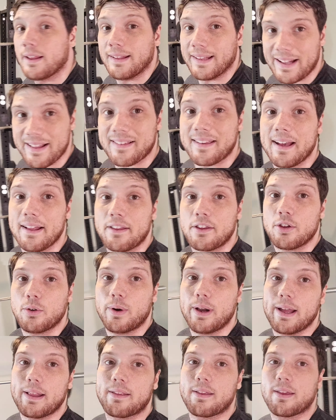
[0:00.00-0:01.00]
let's get
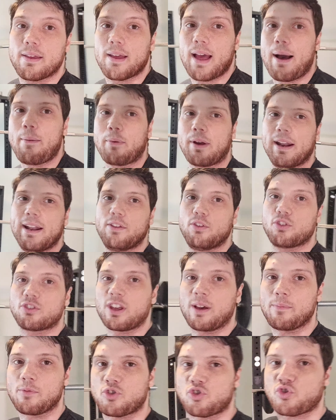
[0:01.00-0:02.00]
to it. I'm gonna do
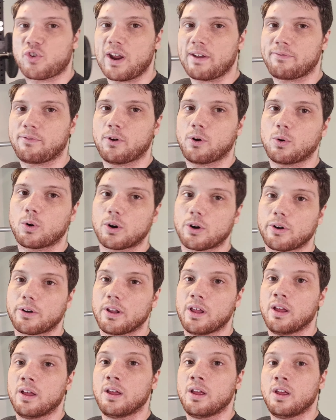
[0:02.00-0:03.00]
some
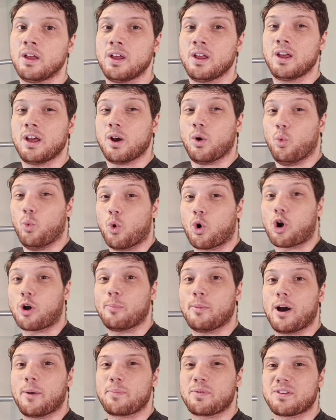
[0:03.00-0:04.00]
straightforward
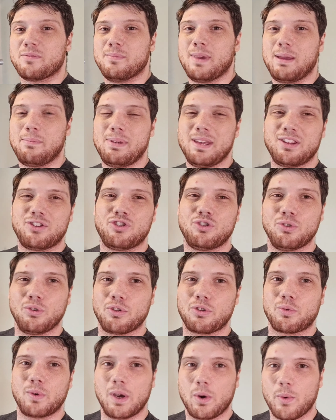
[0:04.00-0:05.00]
warm-ups, maybe
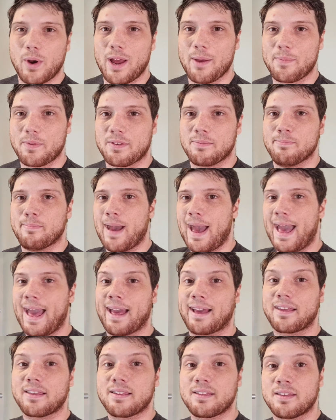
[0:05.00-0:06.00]
two, three reps
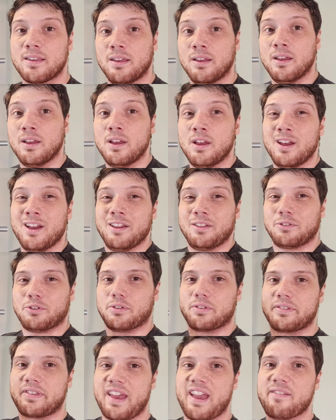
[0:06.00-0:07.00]
max
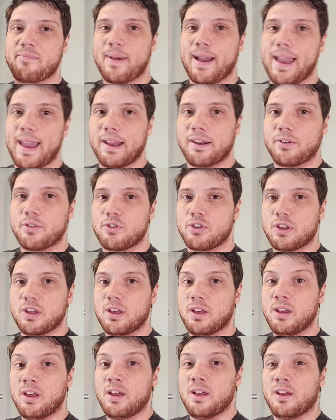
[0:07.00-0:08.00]
to save my
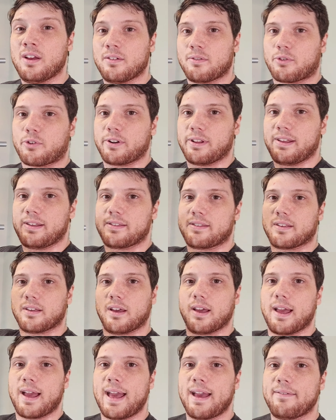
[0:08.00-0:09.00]
energy for these
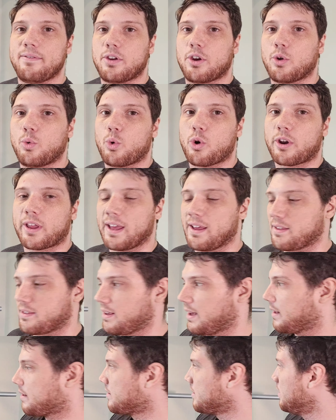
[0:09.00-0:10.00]
heavier working
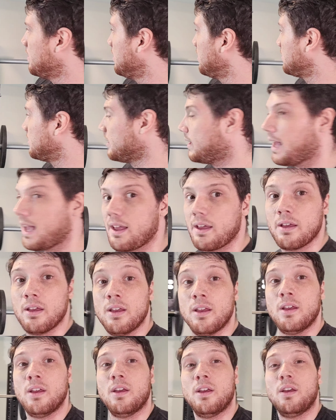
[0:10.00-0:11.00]
sets.
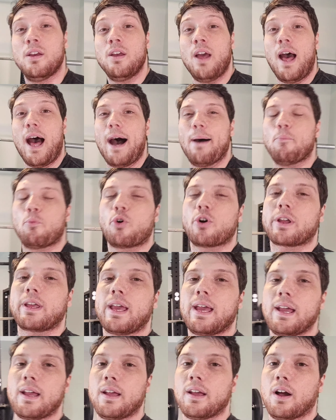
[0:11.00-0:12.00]
Today, I'm
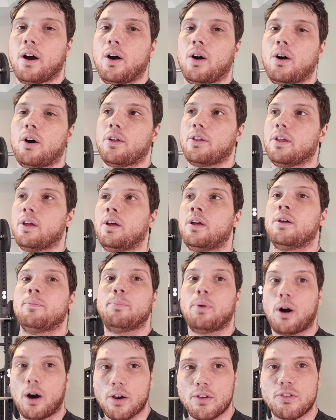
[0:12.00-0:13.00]
working on
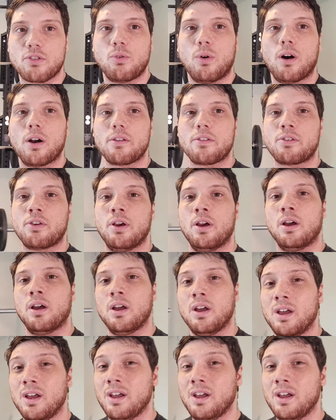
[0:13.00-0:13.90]
power squats.